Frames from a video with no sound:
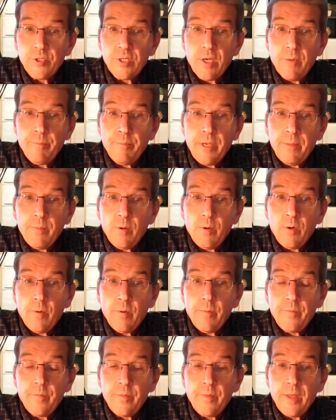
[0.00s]
Some
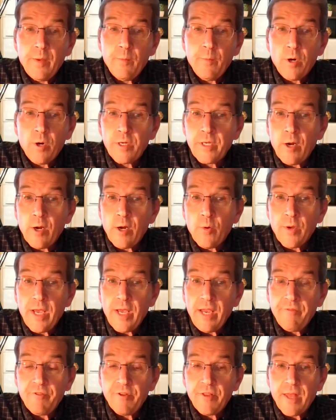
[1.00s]
people it worked out
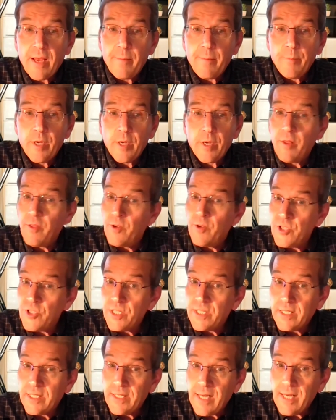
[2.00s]
okay for them, but others
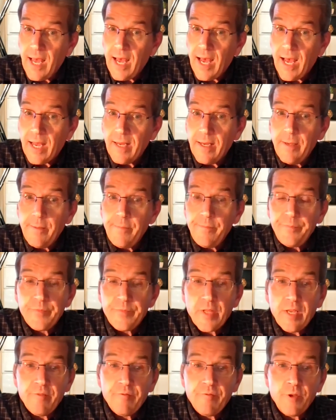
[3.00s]
it did not.
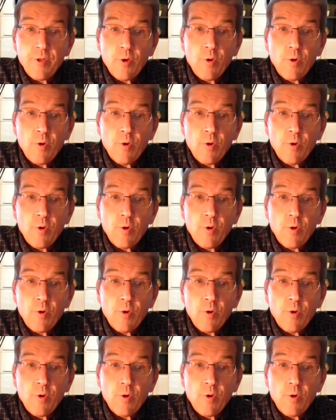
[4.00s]
And for